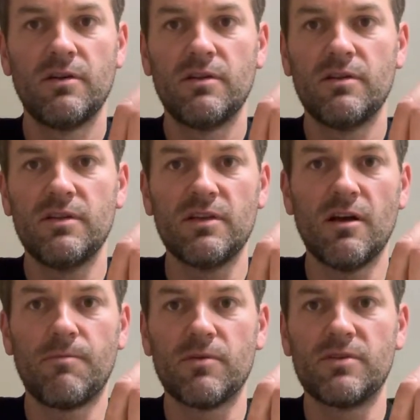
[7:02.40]
these
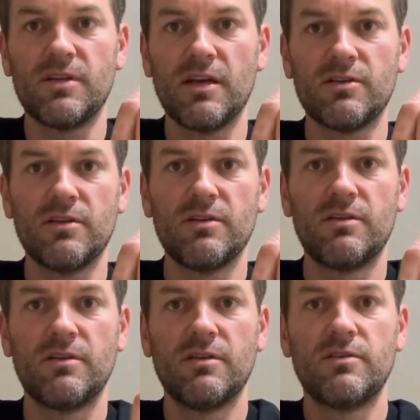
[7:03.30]
upper
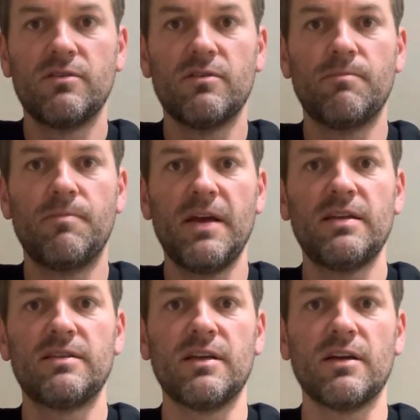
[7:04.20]
sections to the base
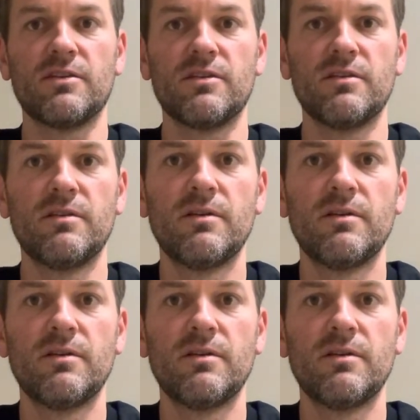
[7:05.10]
section,